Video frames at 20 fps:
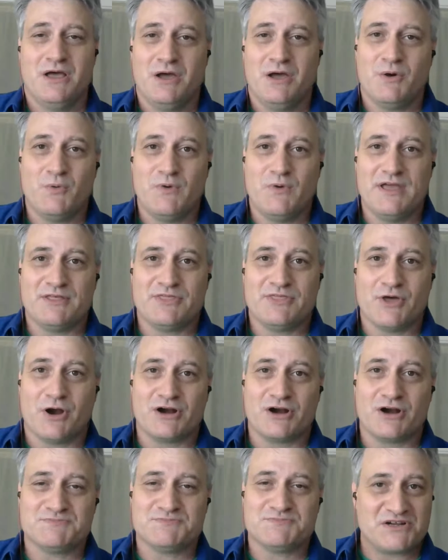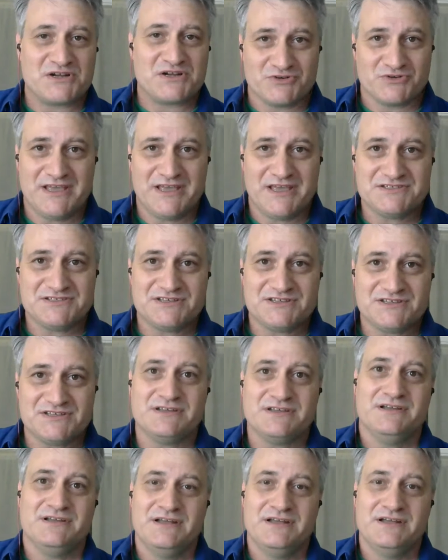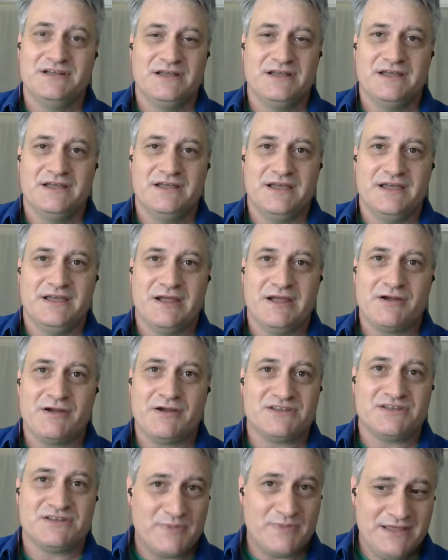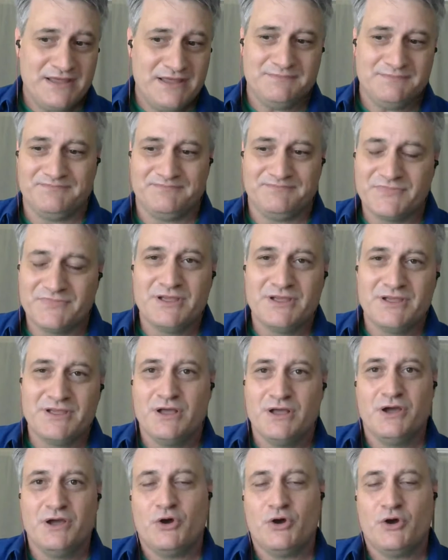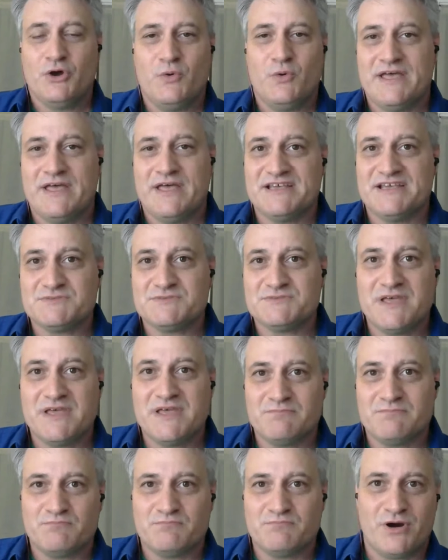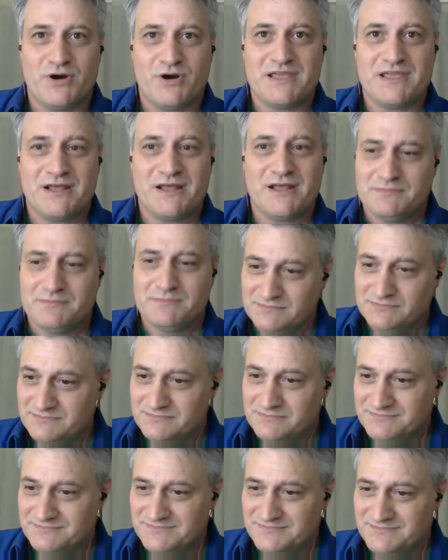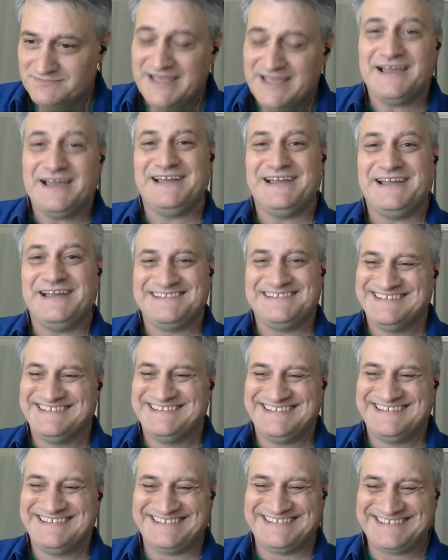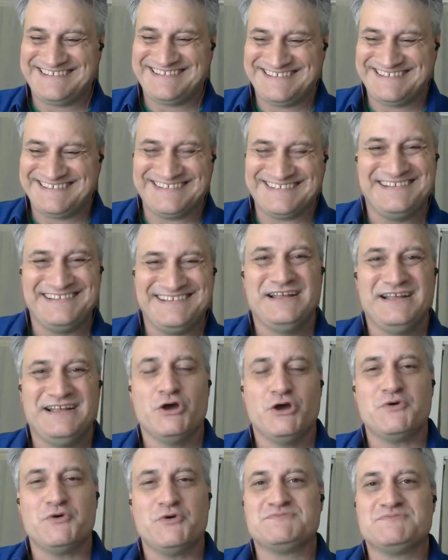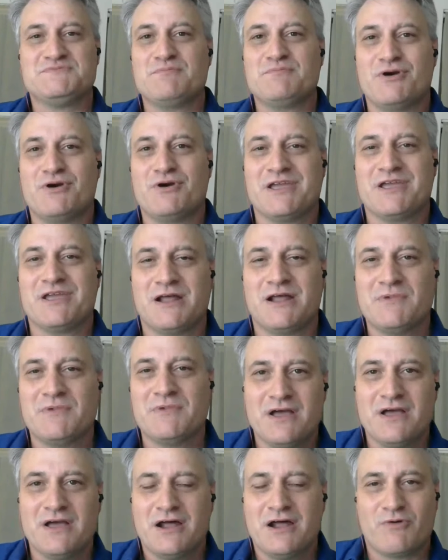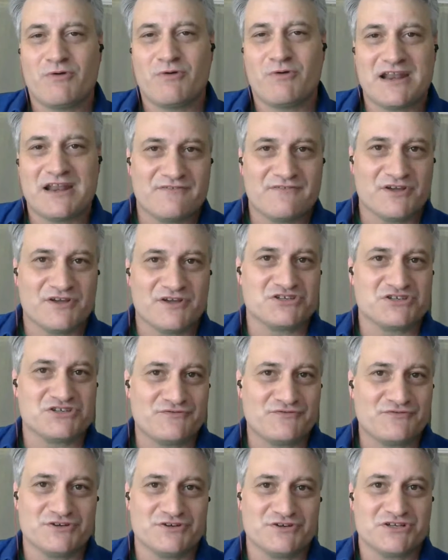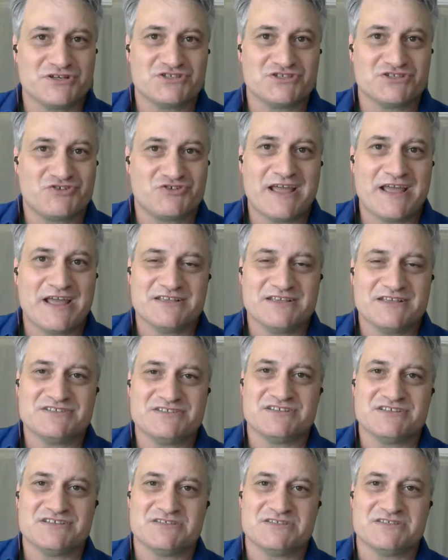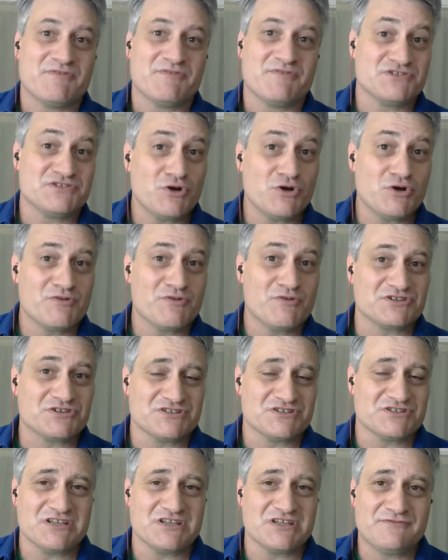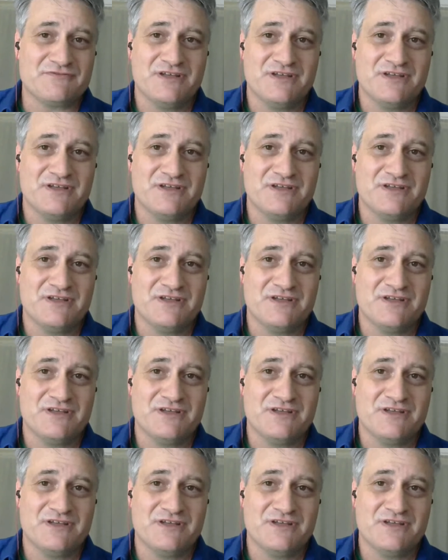with our special guest, Erik DeB, who has been burning it up. Hey, hi. Who has been burning it up, writing fiction for Dungeons and Dragons and some of his own original stuff,